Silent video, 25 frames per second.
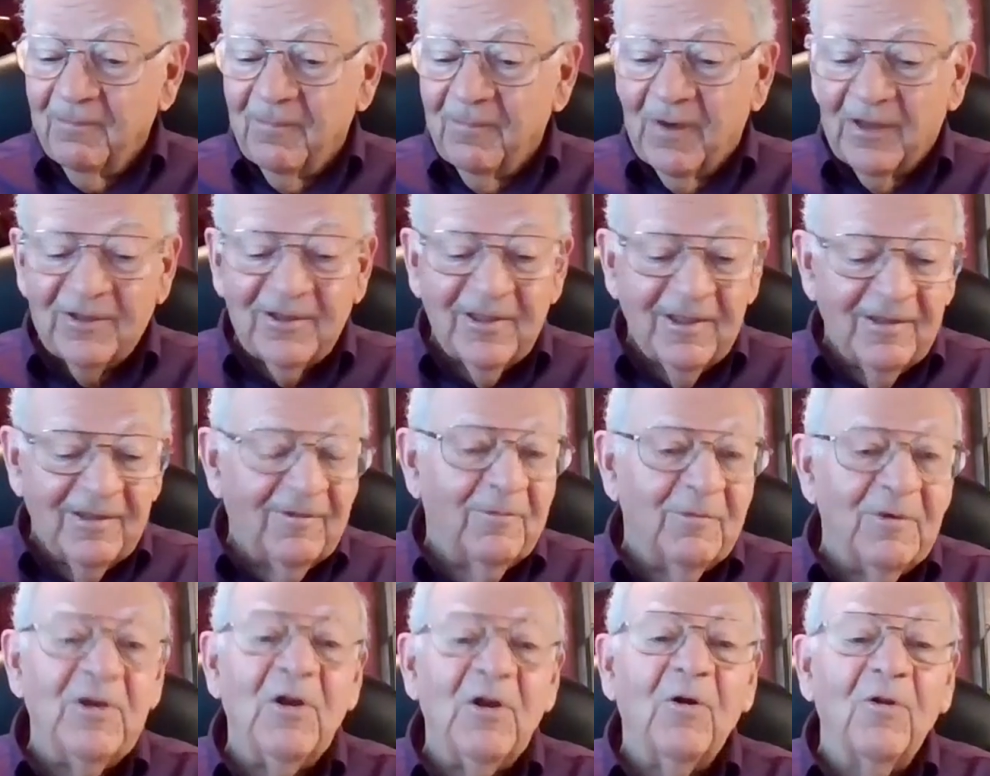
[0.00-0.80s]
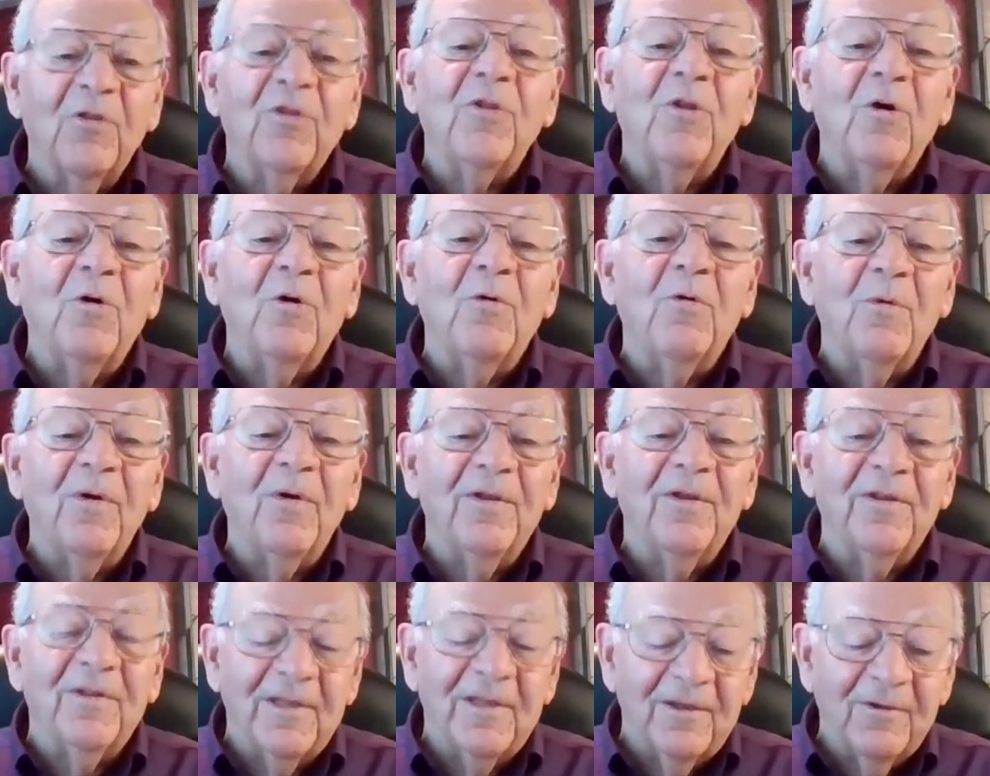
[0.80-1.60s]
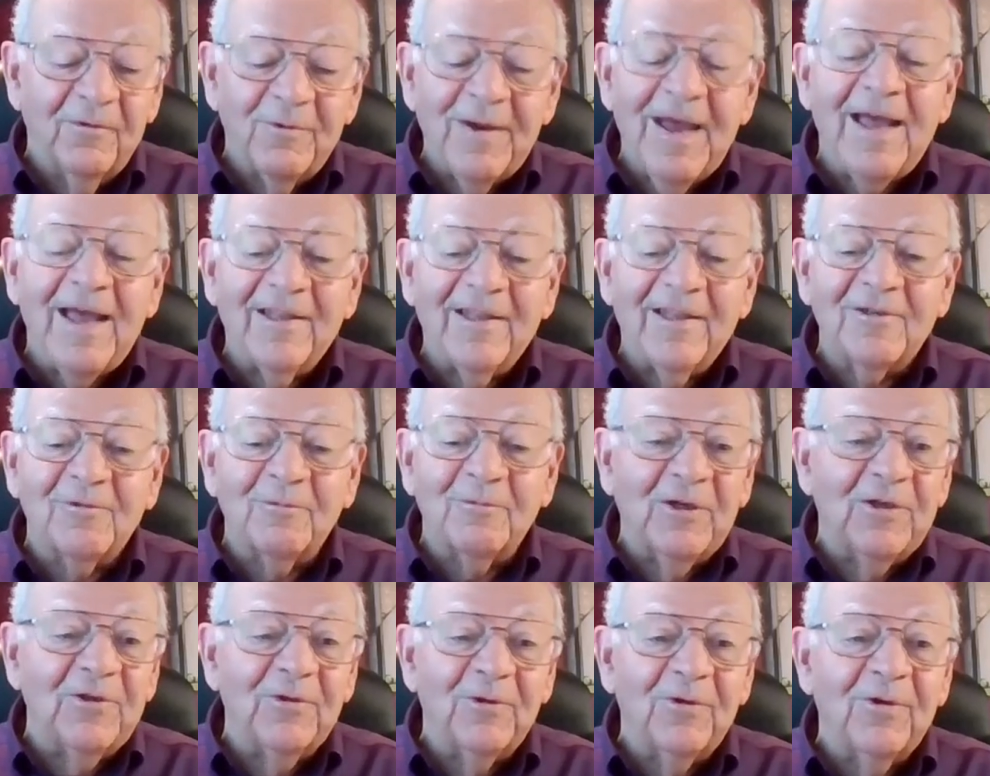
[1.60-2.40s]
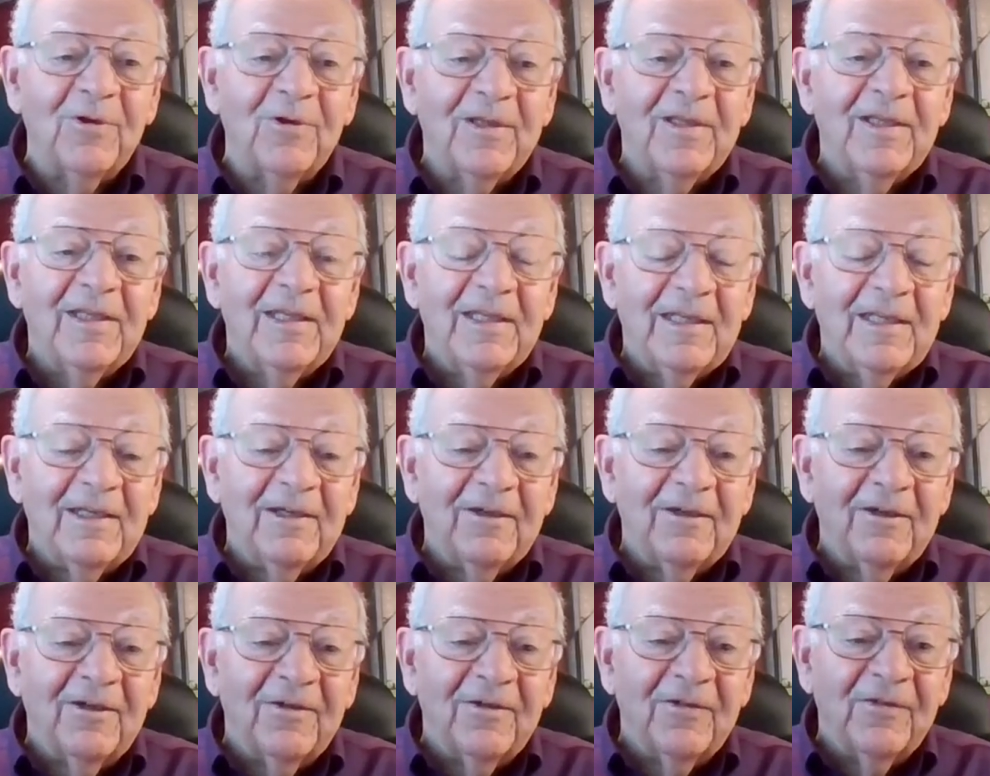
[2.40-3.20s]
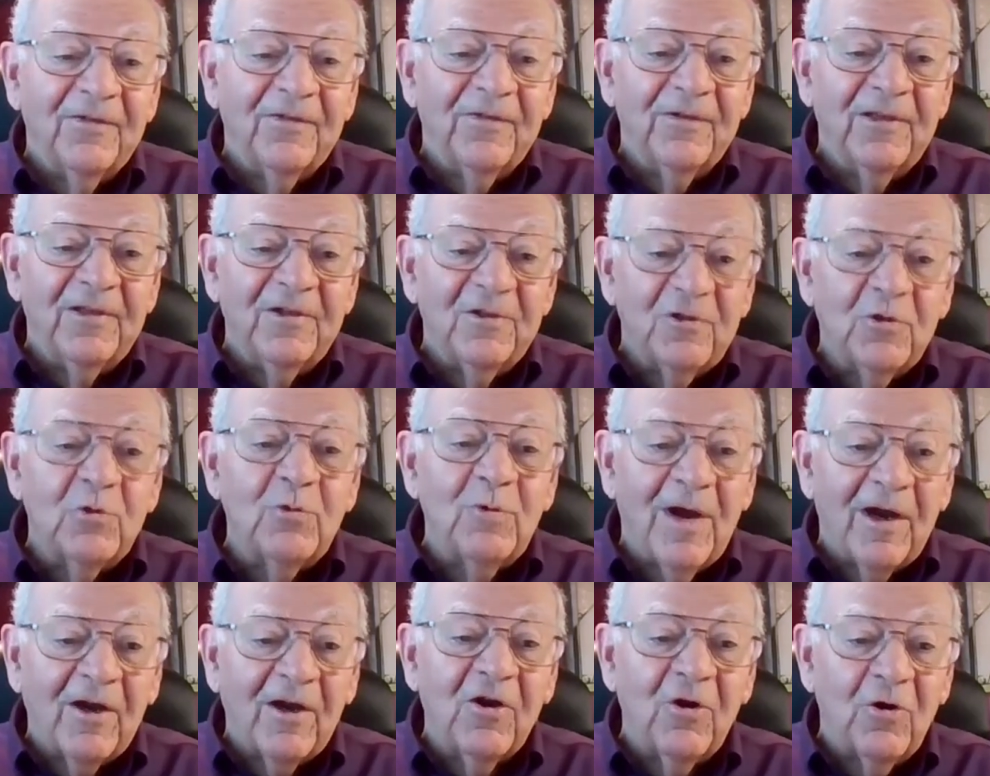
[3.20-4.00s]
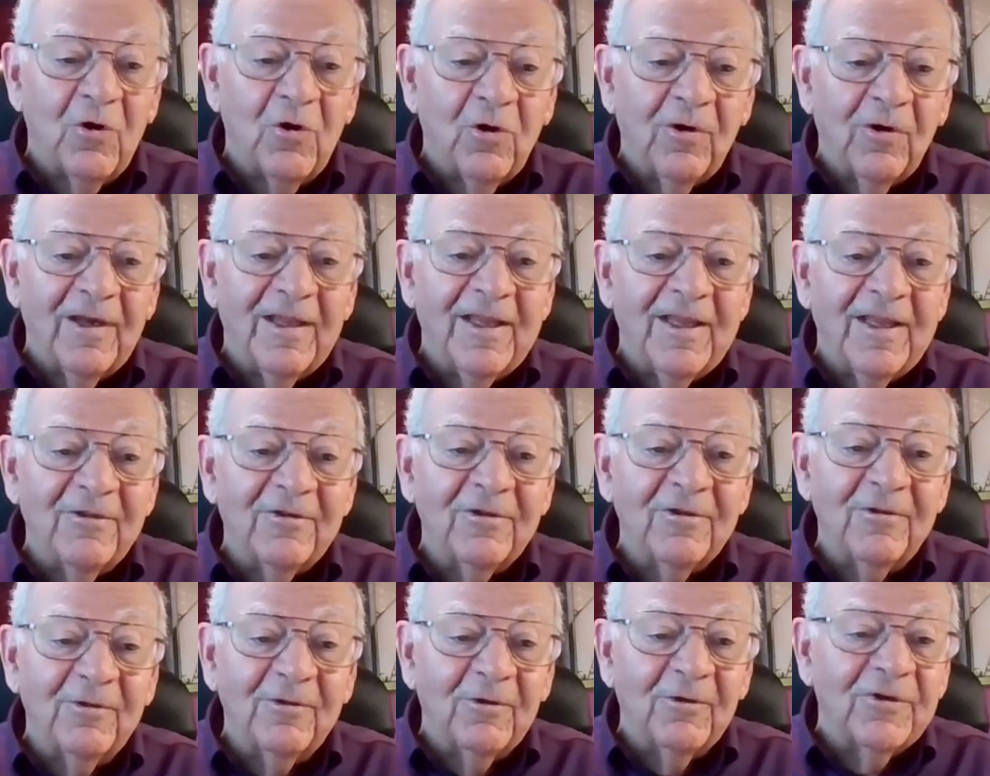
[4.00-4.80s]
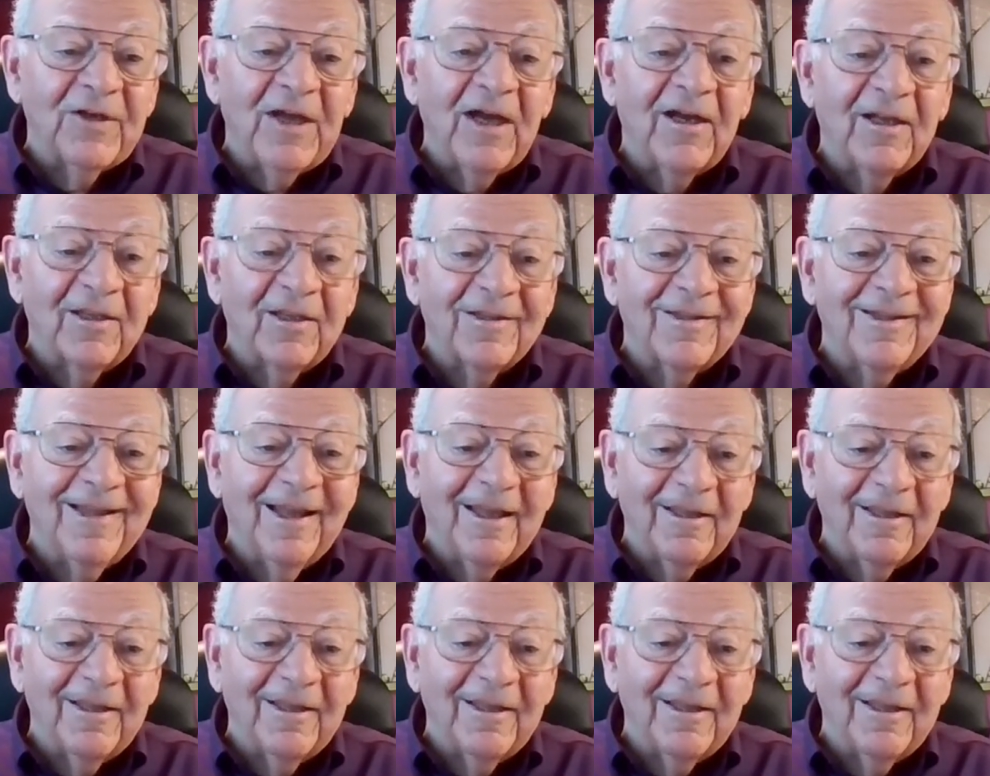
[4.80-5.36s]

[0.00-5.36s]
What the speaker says: But we don't know in the rats whether these two are correlated or not.